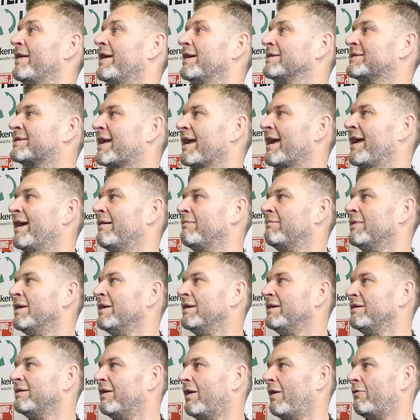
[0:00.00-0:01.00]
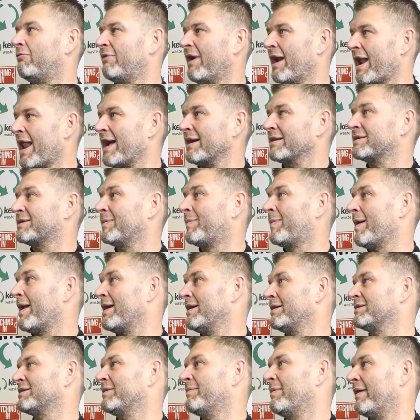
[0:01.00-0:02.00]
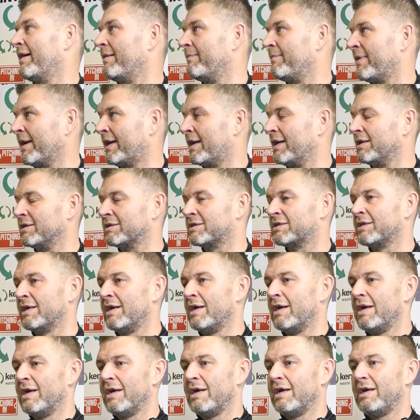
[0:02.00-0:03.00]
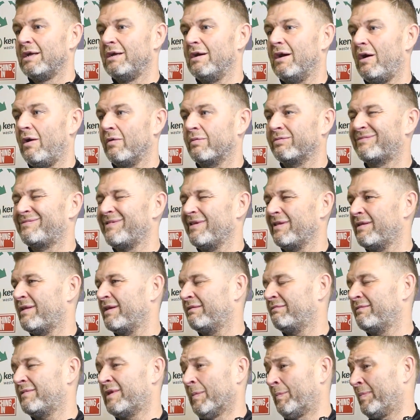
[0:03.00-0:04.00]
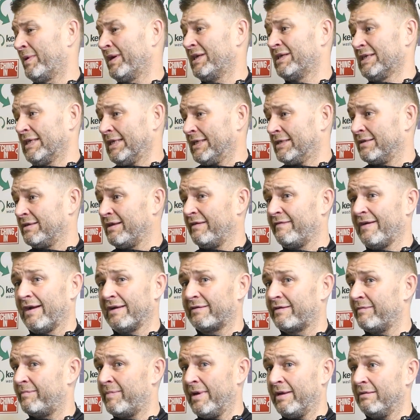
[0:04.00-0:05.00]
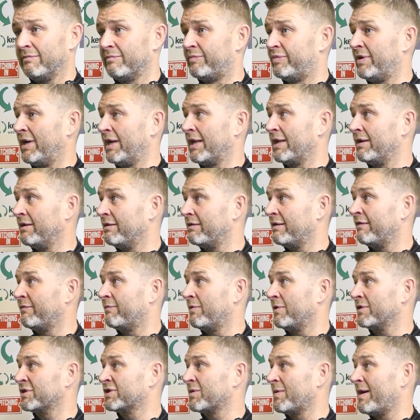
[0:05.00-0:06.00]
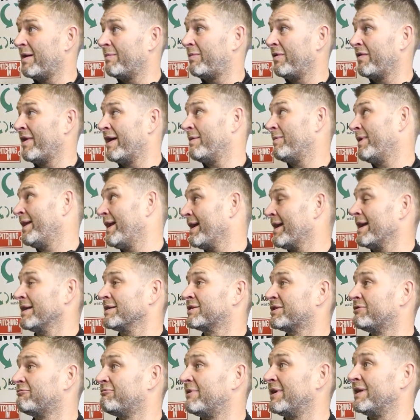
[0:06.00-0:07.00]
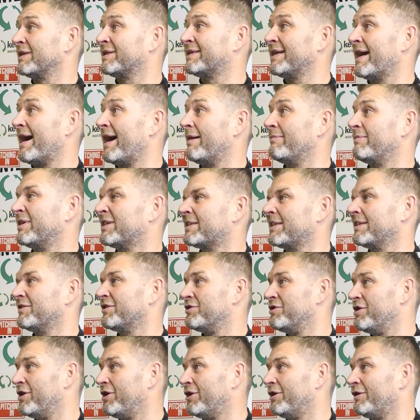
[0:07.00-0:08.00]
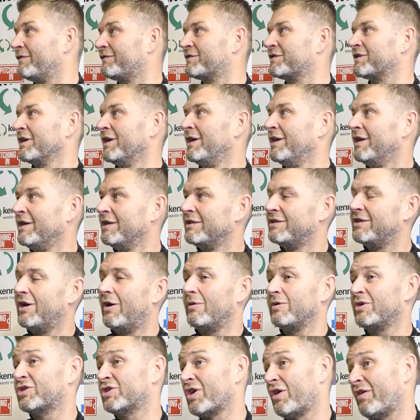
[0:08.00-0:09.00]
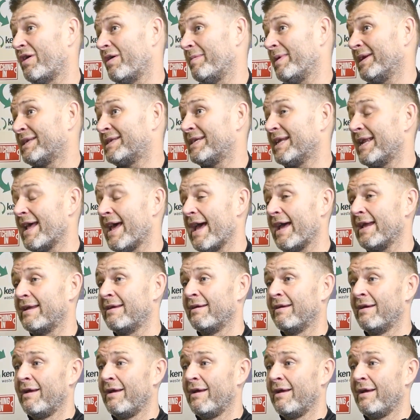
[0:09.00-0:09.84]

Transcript: game, relax the players a bit, because the pre-season they've been brilliant, they've worked so well, but then when it gets to real time, you see the nerves. You saw it a bit today